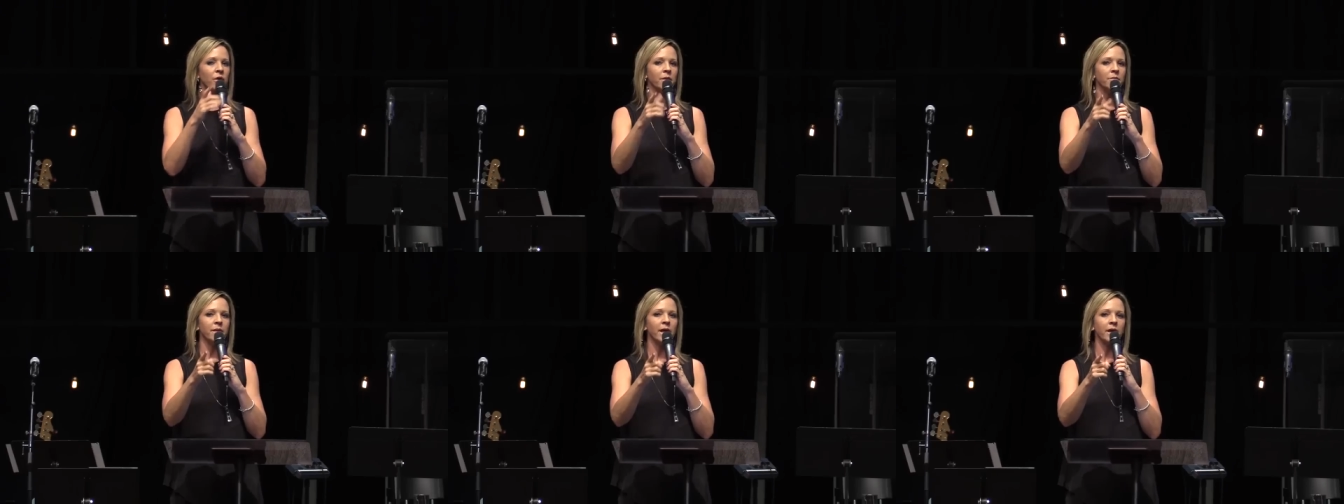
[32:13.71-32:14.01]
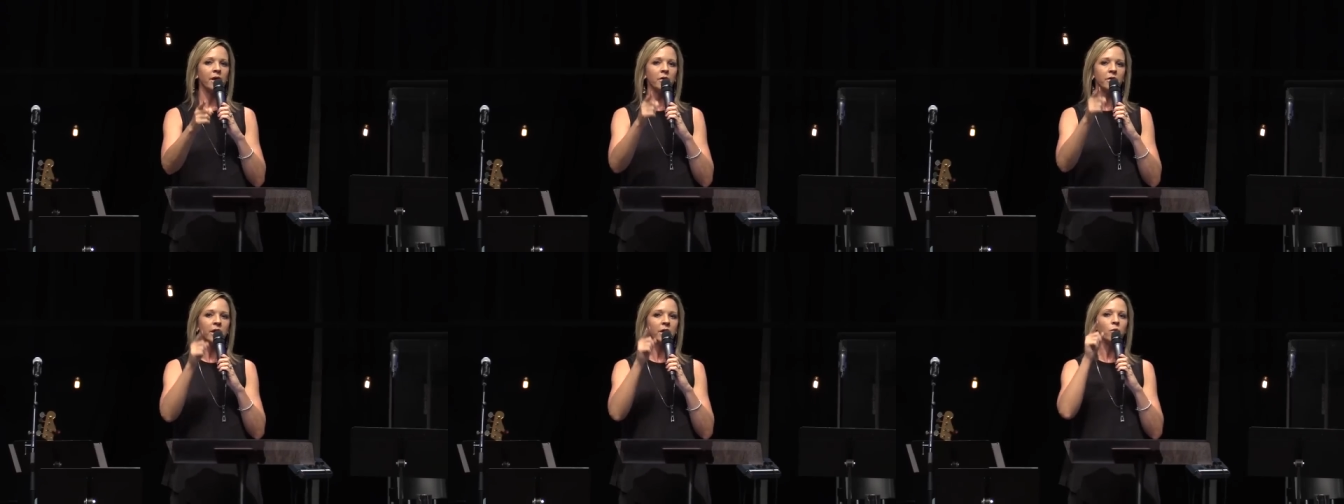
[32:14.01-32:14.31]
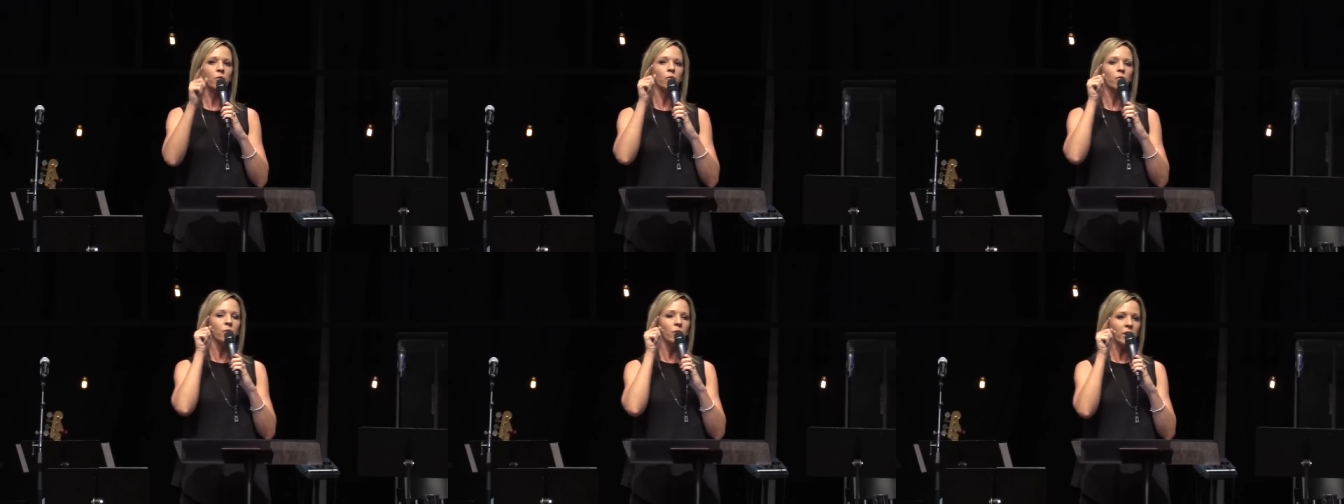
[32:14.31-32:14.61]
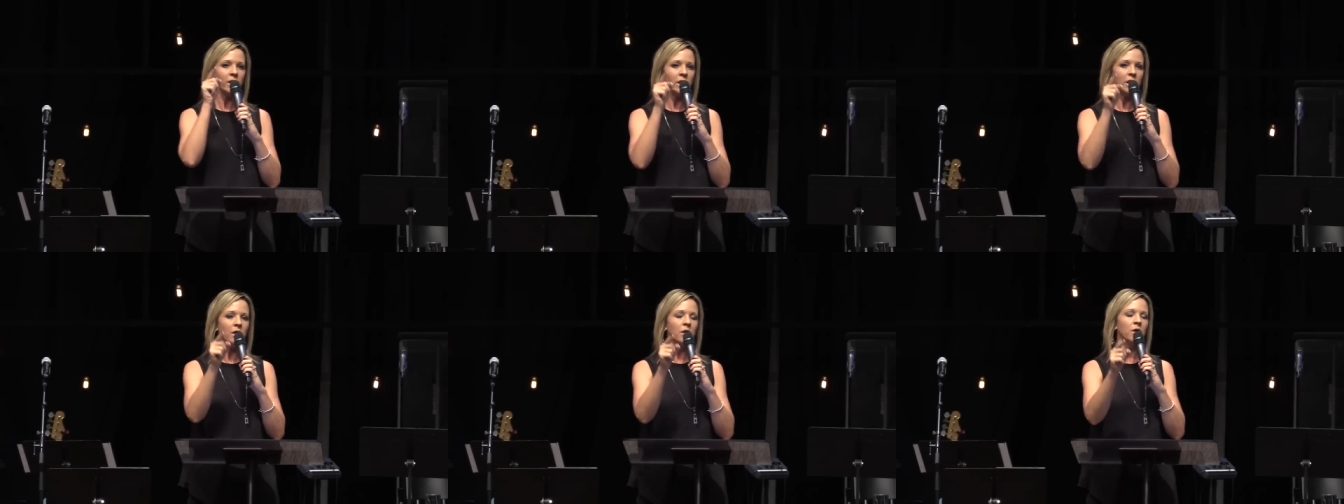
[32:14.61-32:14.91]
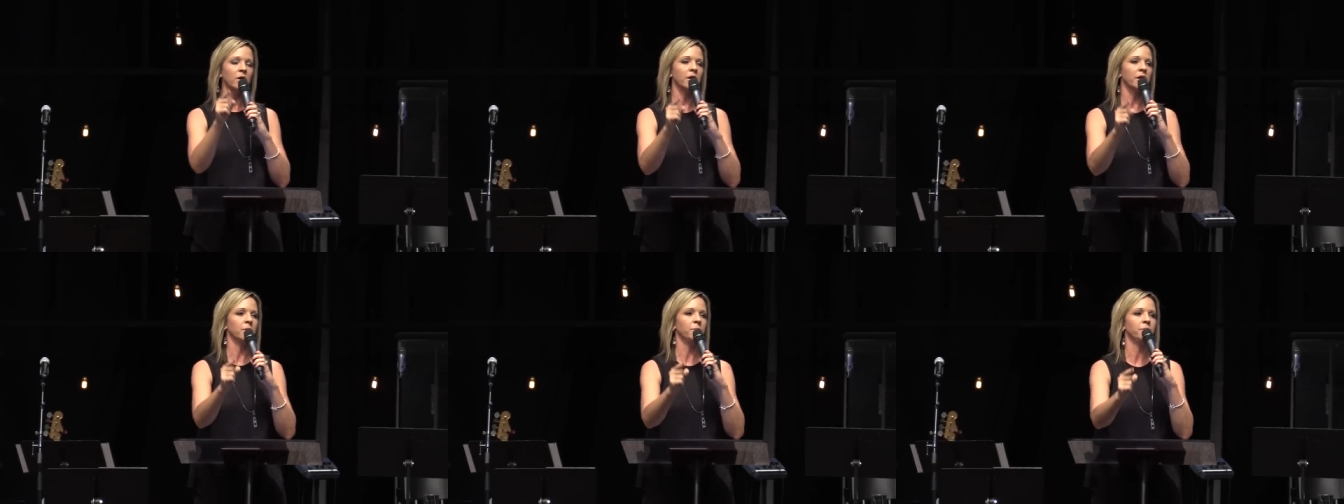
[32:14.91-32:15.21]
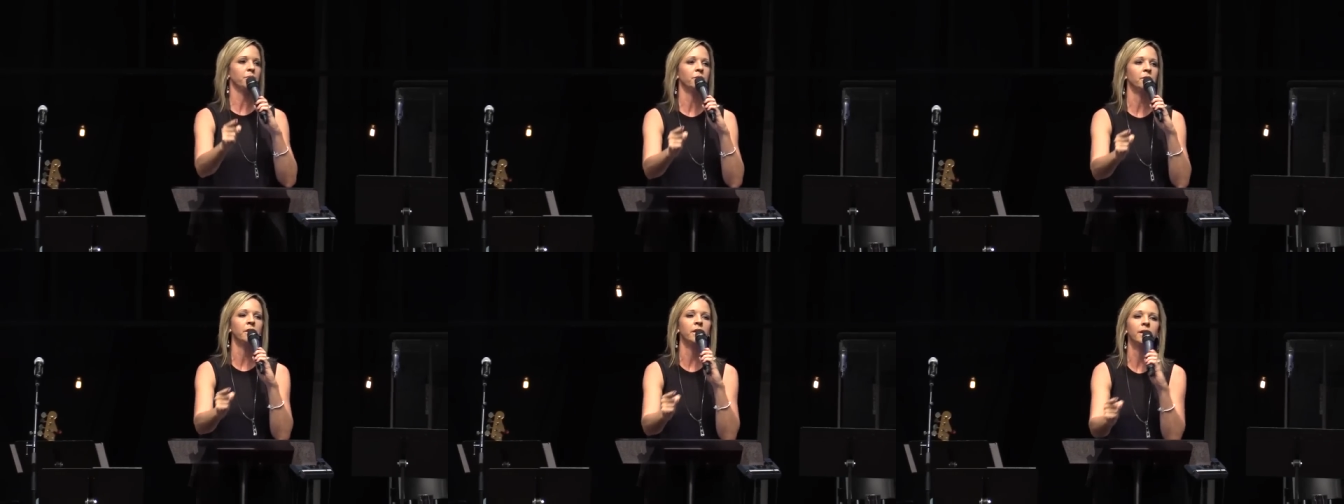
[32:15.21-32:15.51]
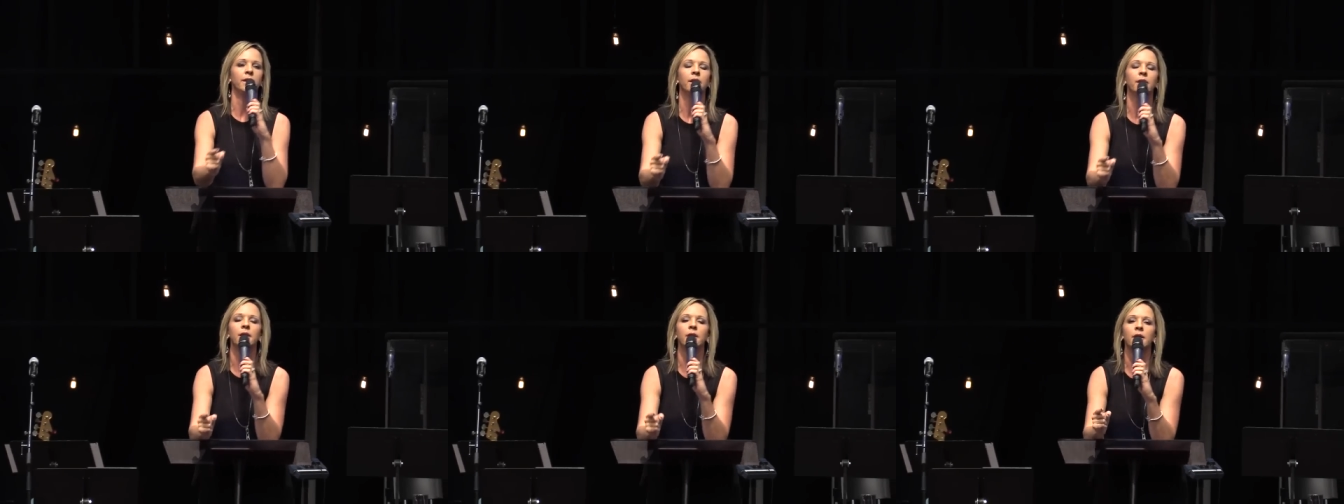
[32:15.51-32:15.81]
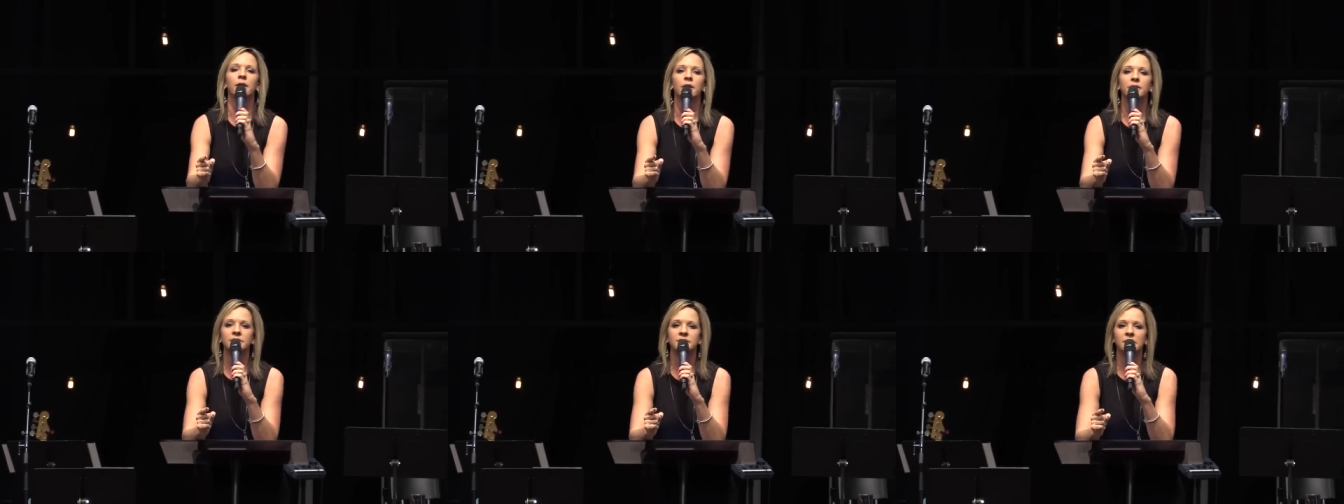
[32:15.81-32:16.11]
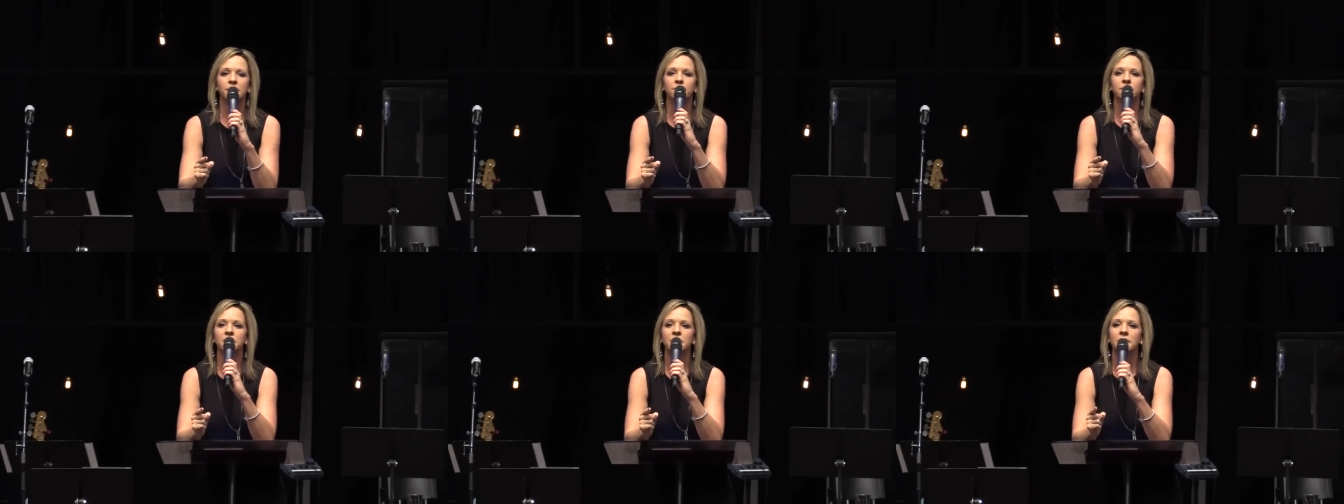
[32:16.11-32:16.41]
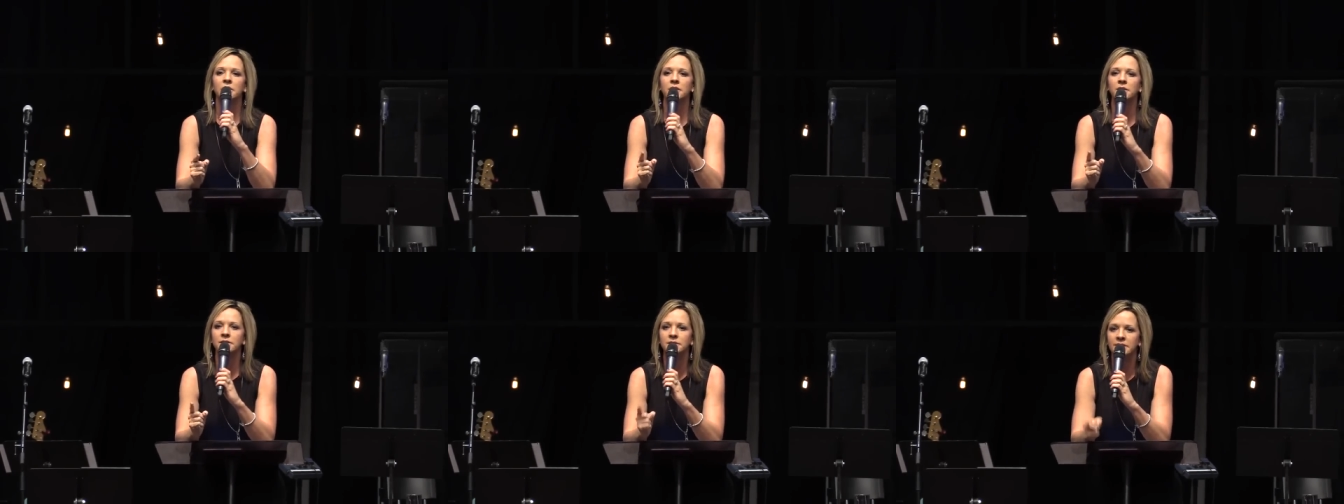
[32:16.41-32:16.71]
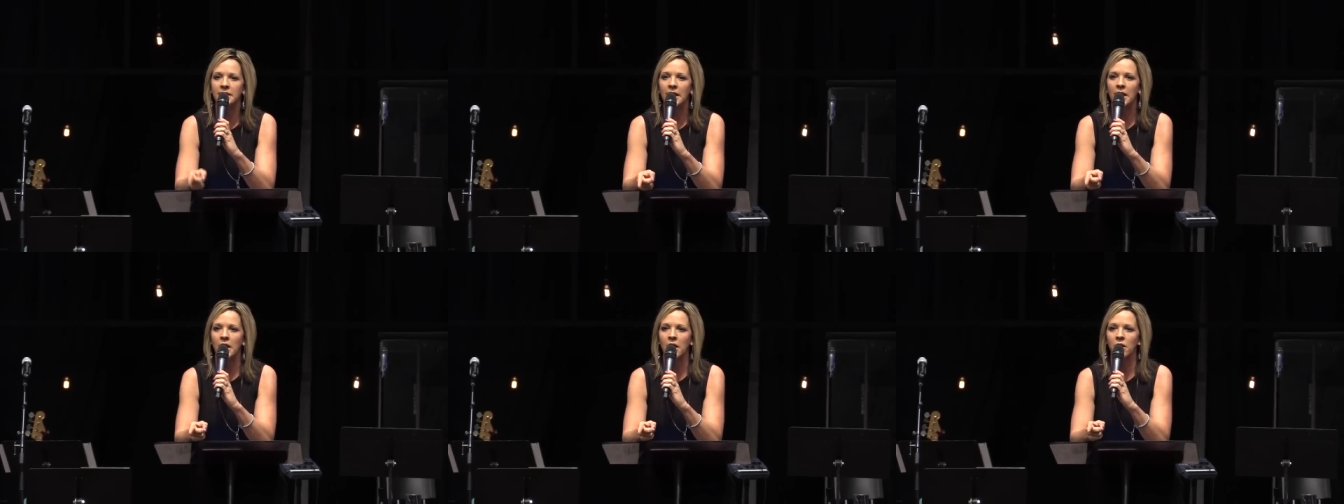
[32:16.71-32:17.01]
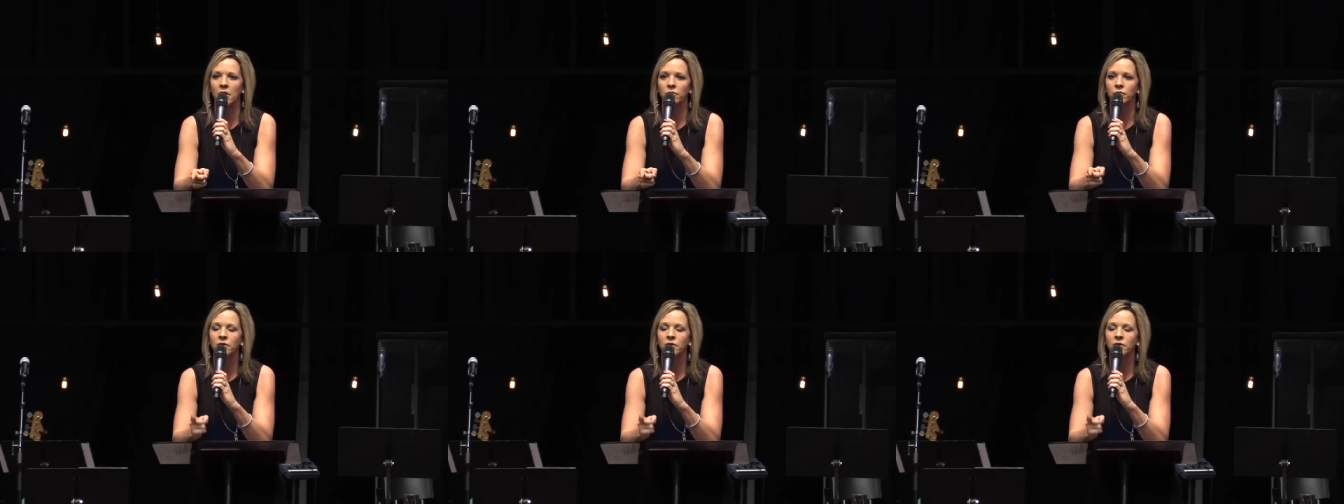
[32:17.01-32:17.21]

I'm like, okay, we are going to put something down.